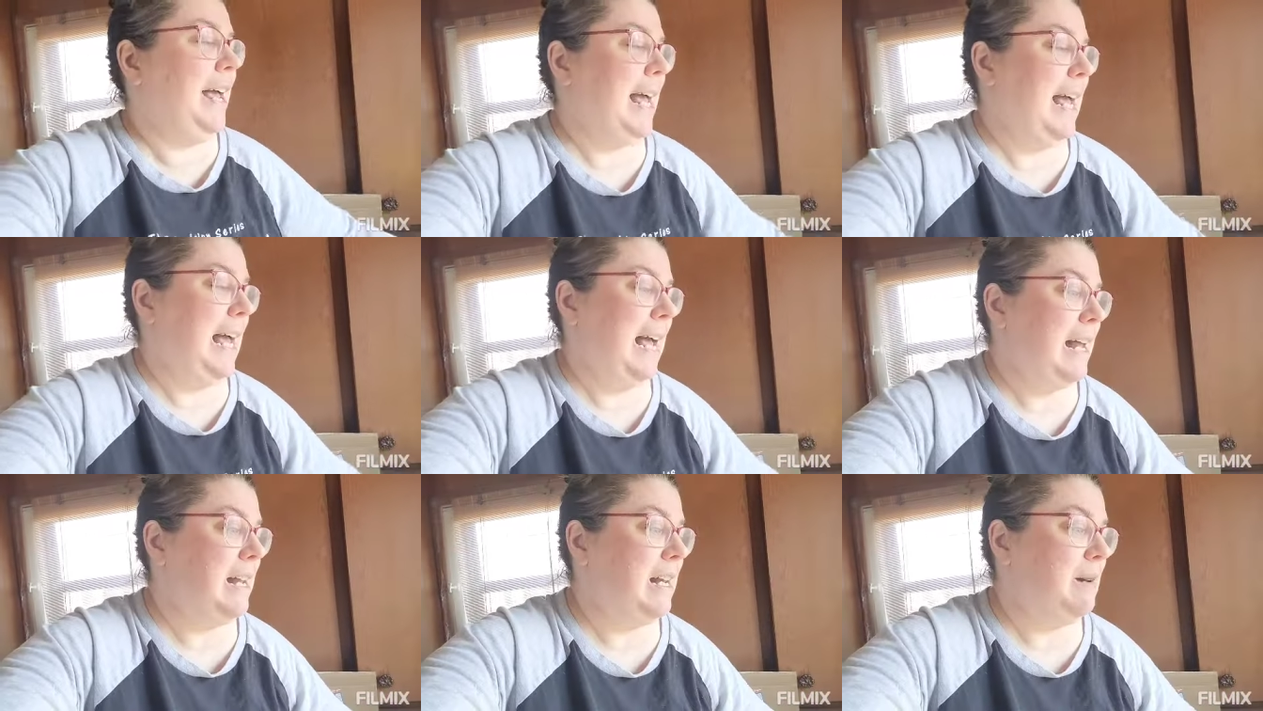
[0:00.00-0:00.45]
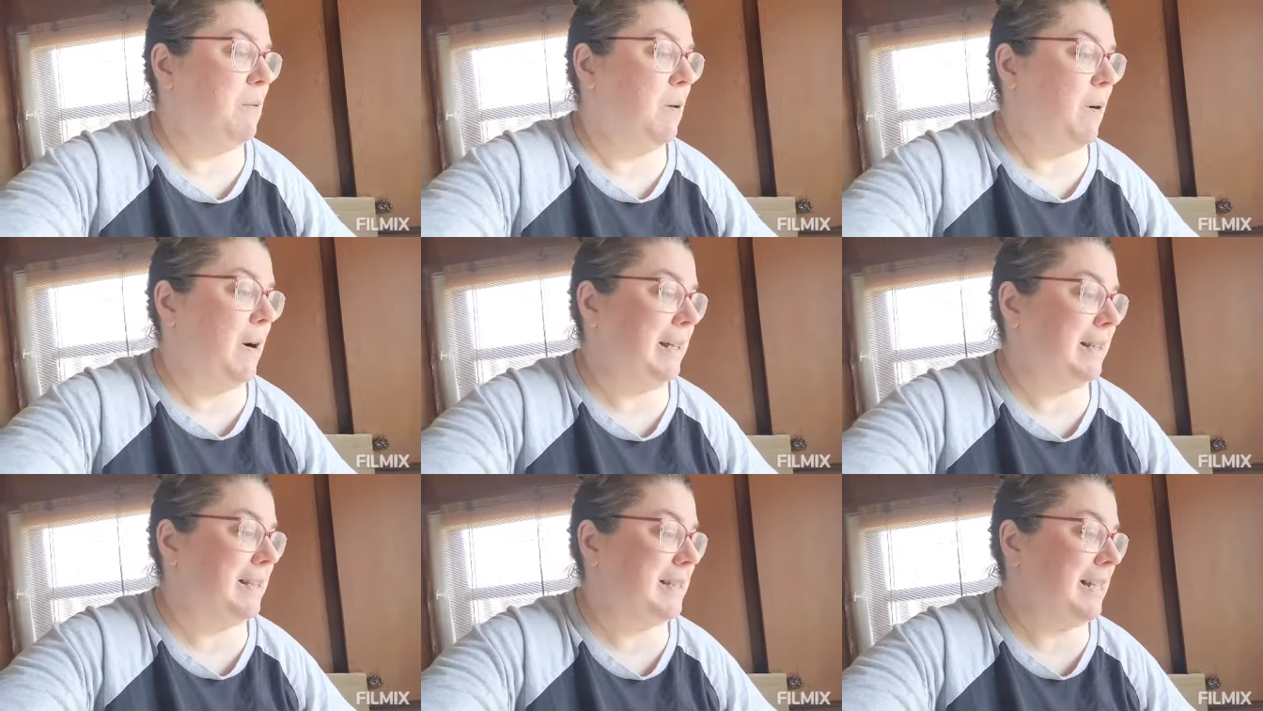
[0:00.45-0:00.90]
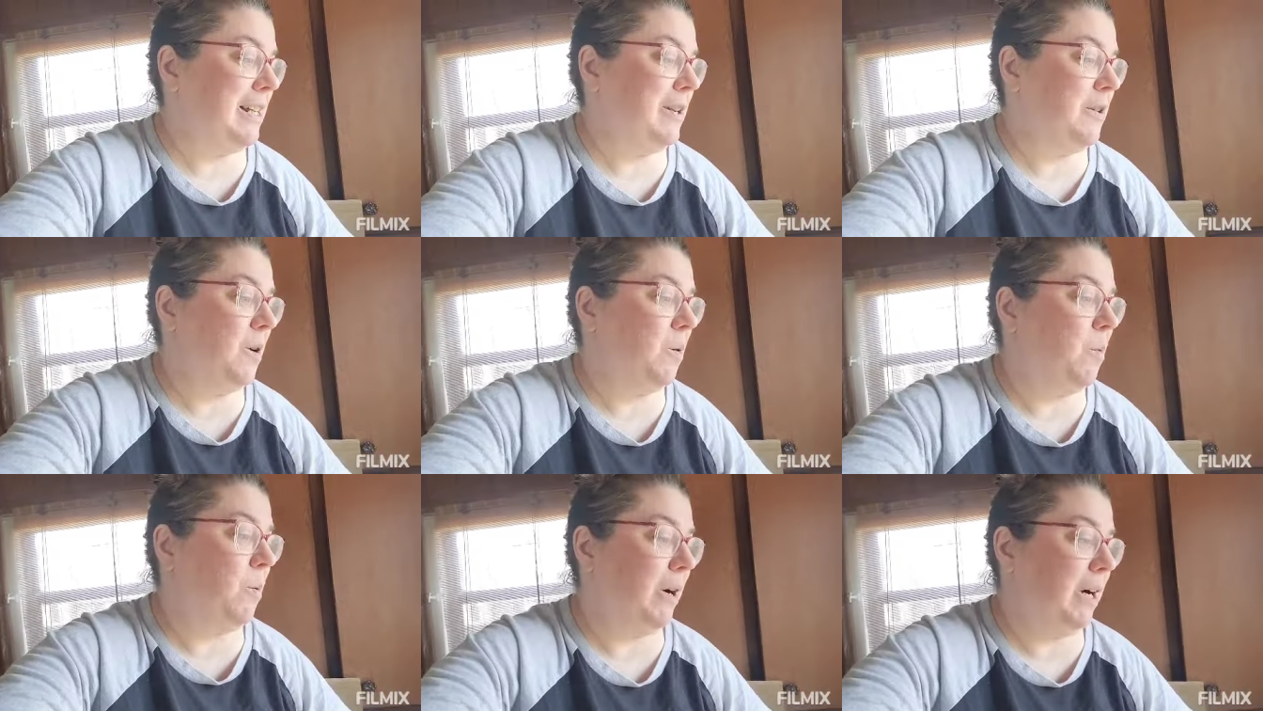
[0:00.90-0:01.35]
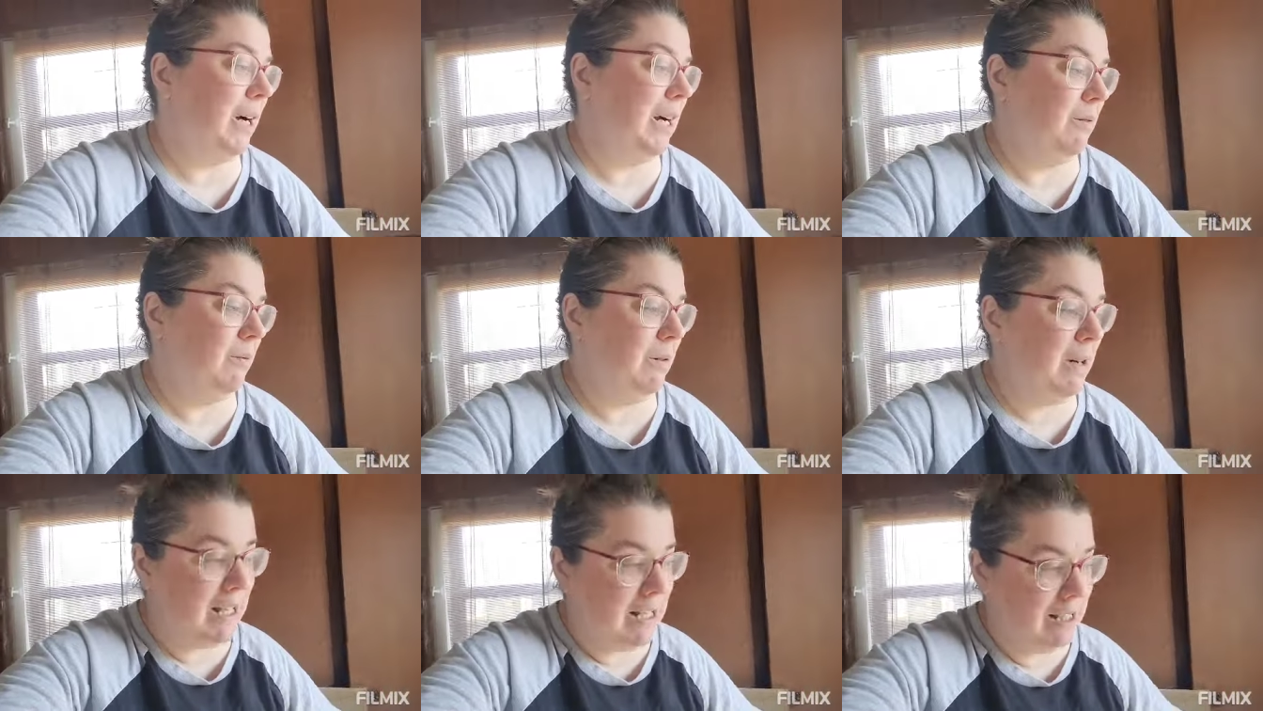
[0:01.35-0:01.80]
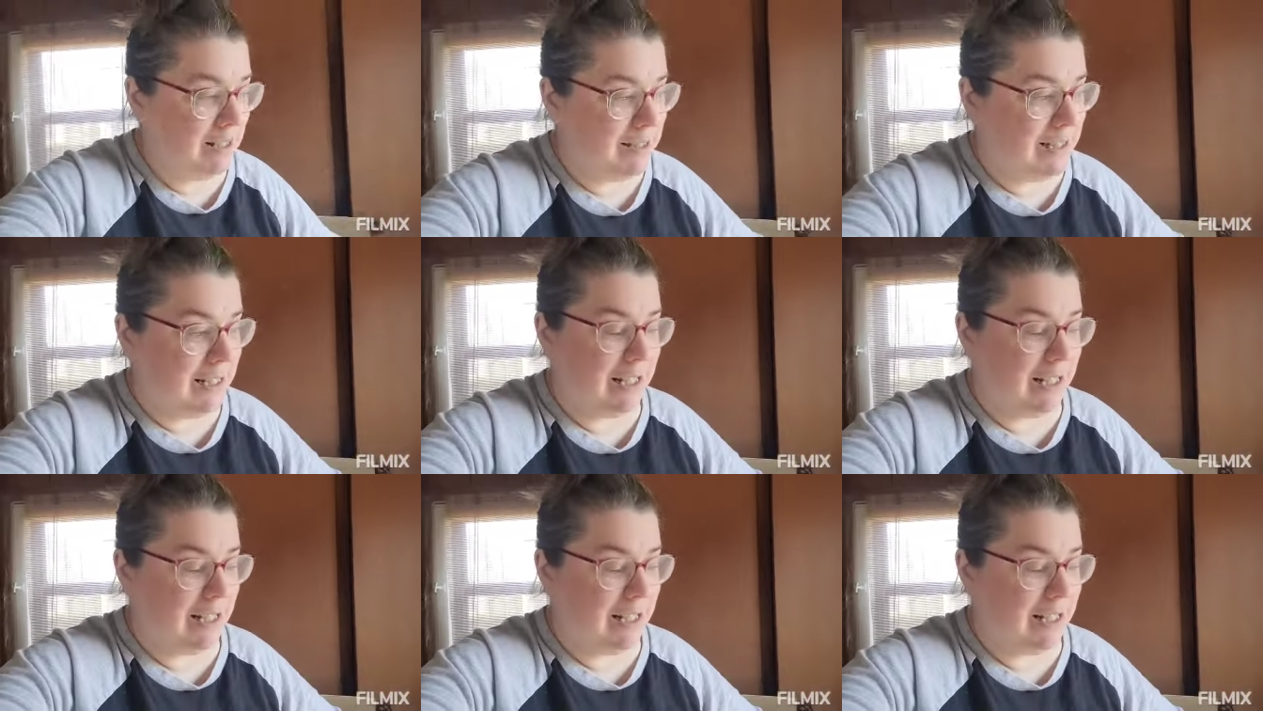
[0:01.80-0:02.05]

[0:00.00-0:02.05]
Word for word: And the boys didn't know where I was,